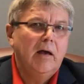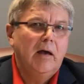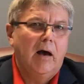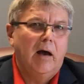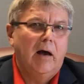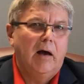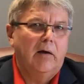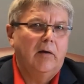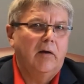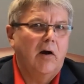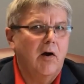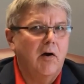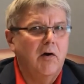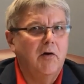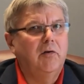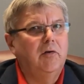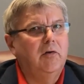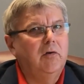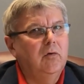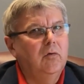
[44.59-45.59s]

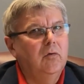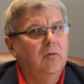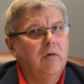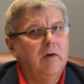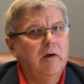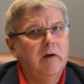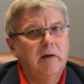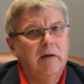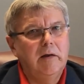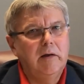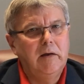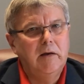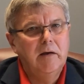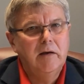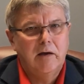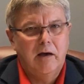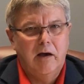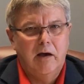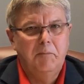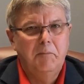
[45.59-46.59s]
Hard to really
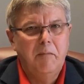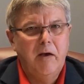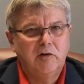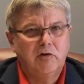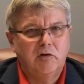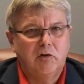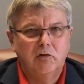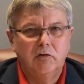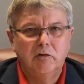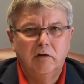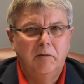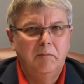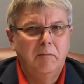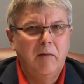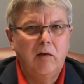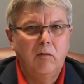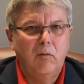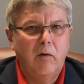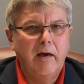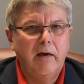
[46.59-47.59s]
measure in
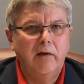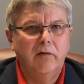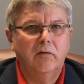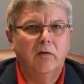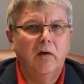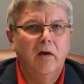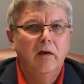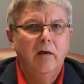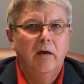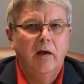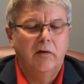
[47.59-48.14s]
many ways.